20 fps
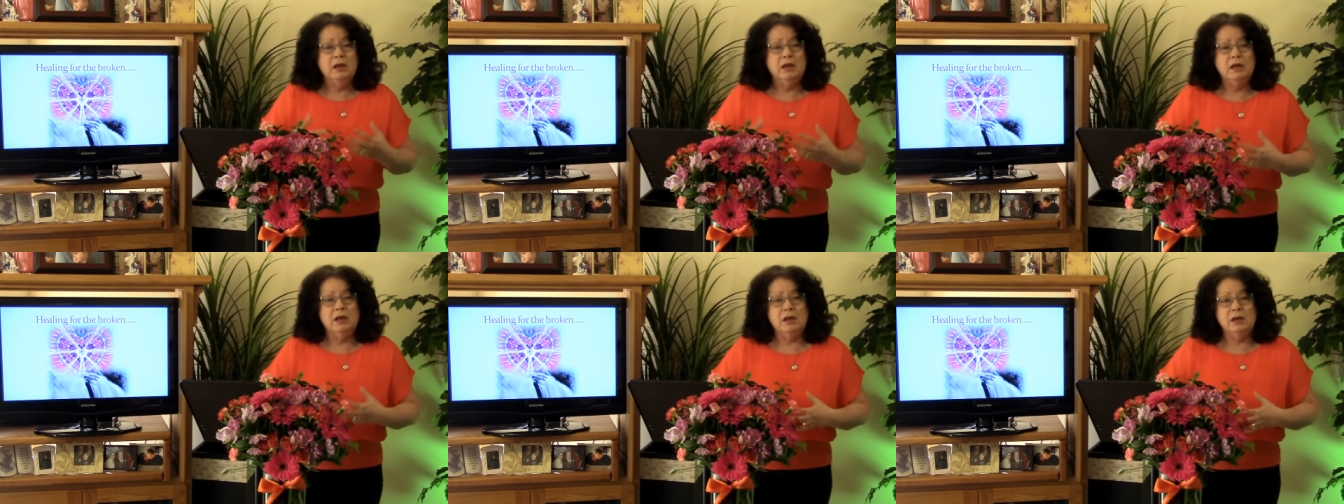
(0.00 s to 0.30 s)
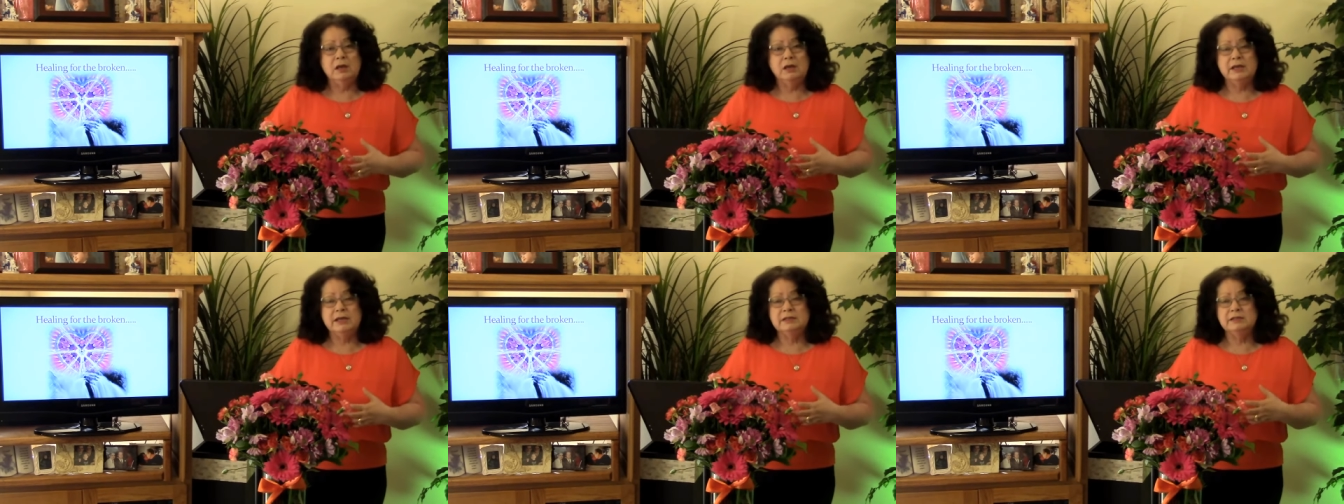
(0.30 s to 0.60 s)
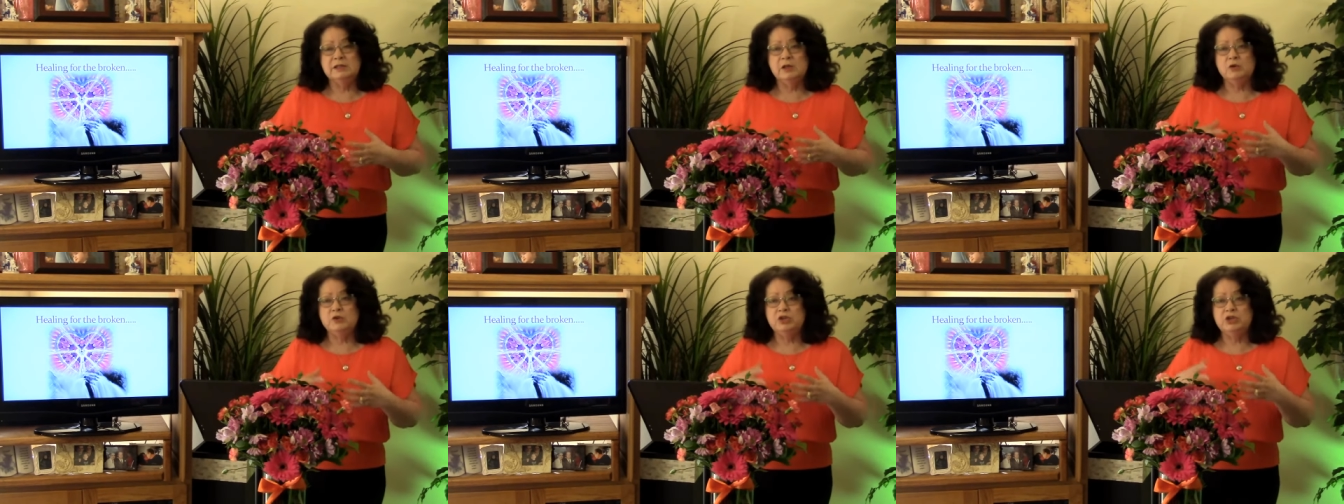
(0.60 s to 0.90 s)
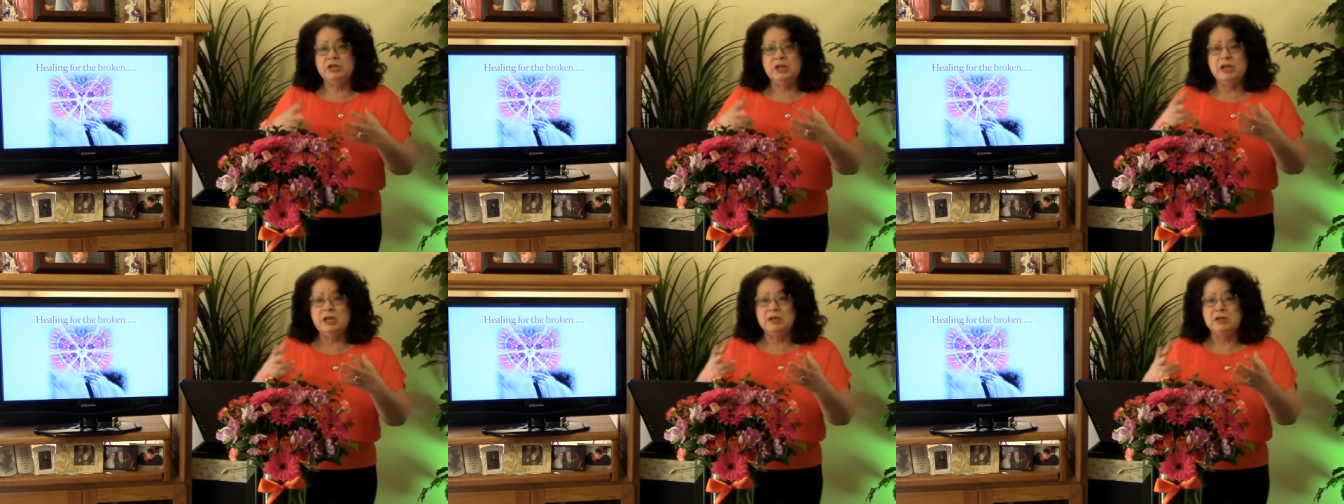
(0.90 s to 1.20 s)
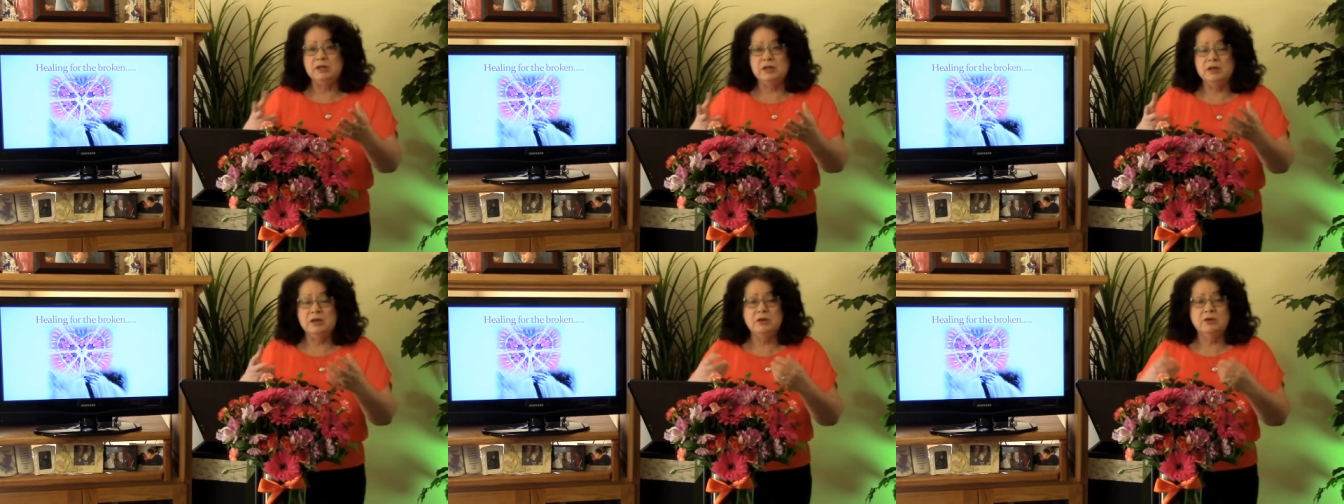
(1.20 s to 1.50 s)
uh, and so she
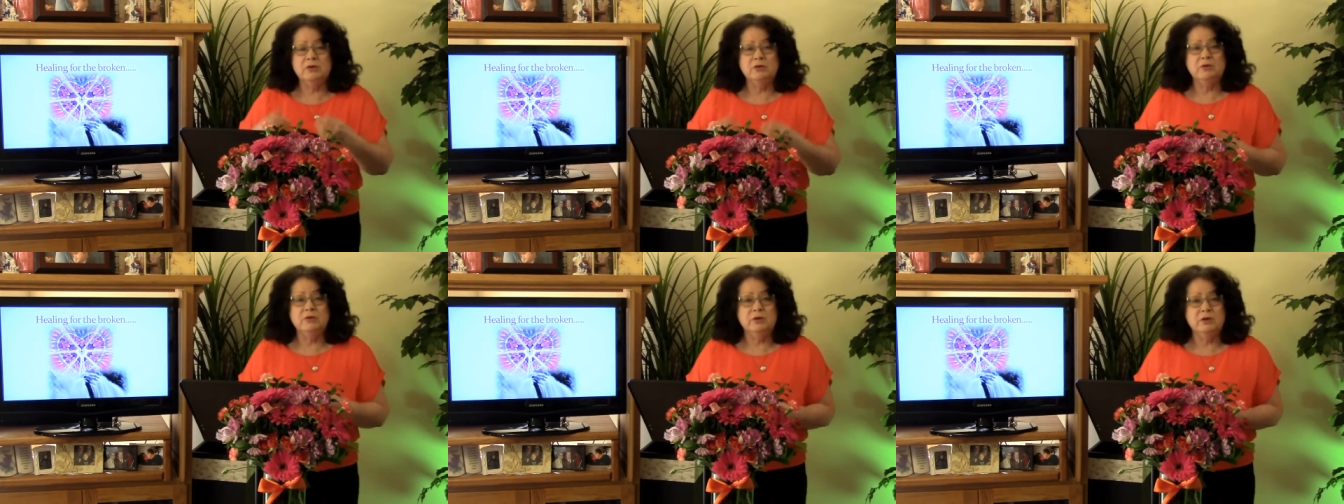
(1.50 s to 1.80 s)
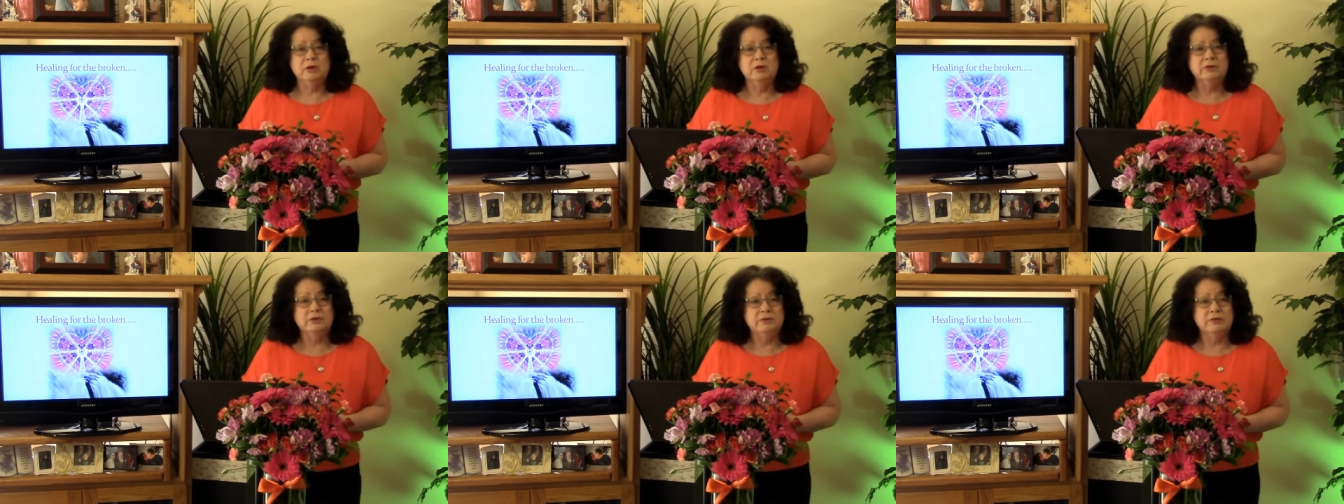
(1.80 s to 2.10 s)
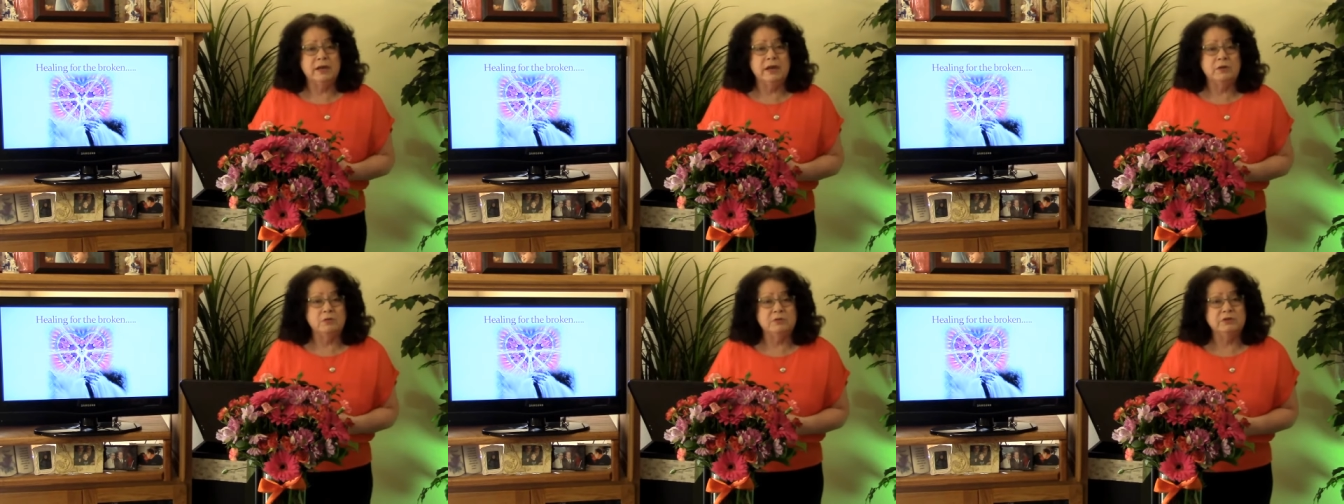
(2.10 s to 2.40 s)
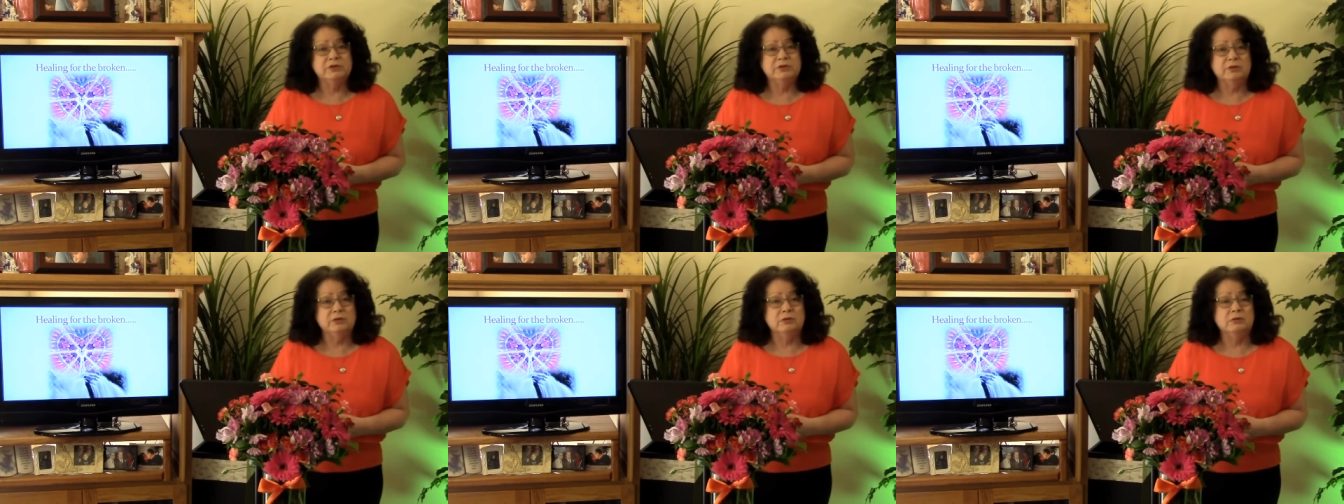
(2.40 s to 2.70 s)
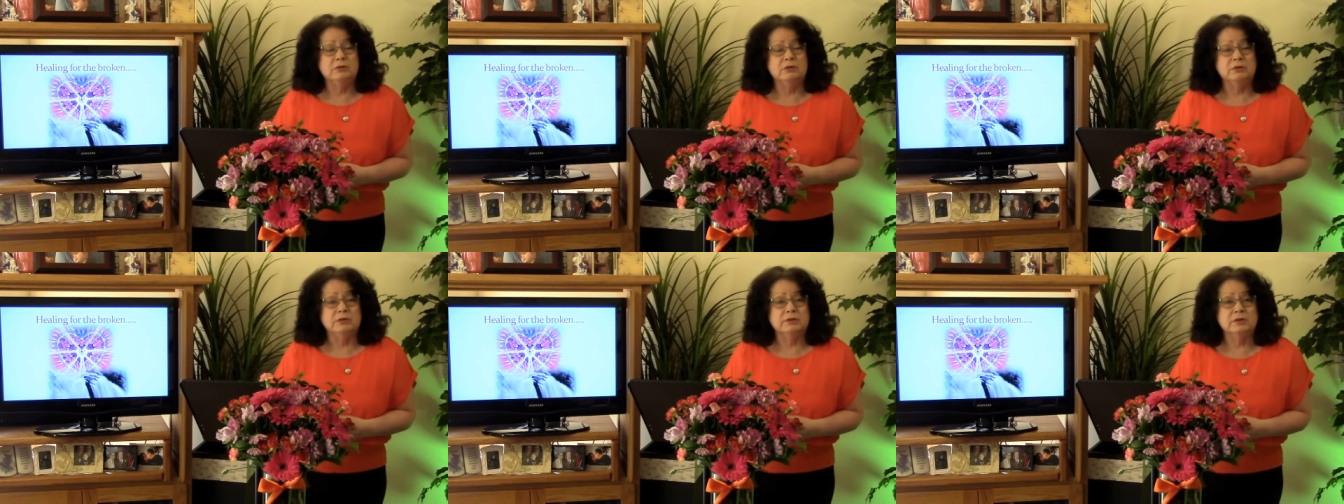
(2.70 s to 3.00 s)
knew that was the
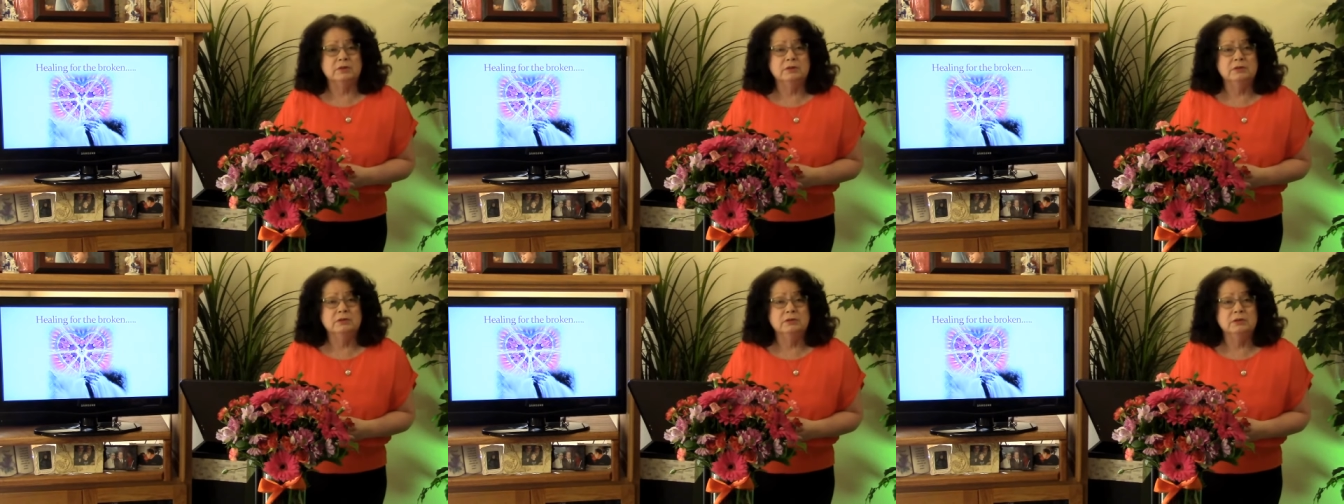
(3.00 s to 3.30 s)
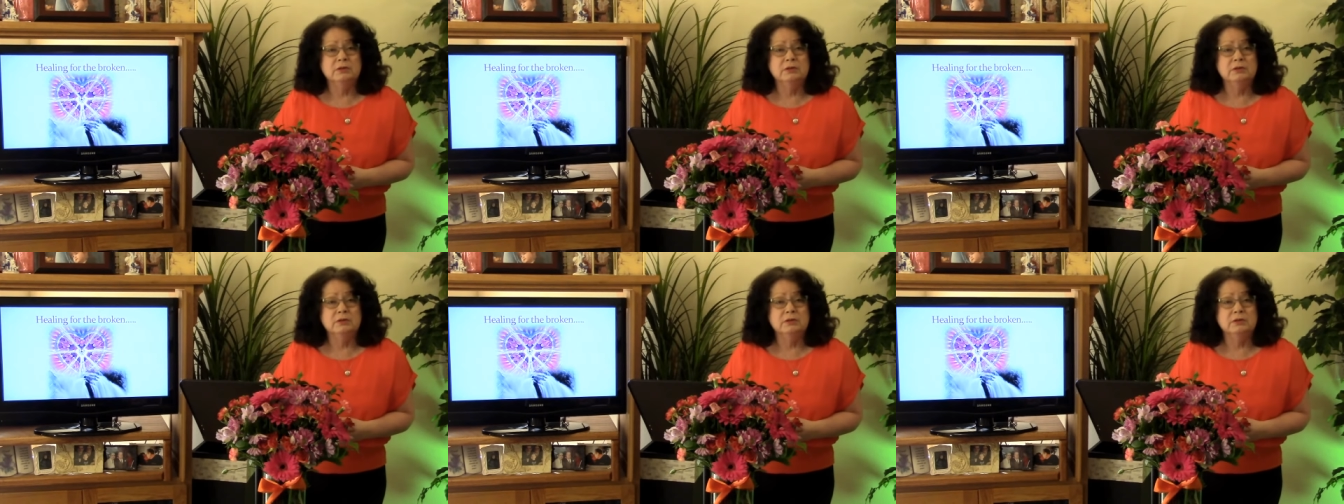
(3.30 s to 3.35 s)
Lord. Right.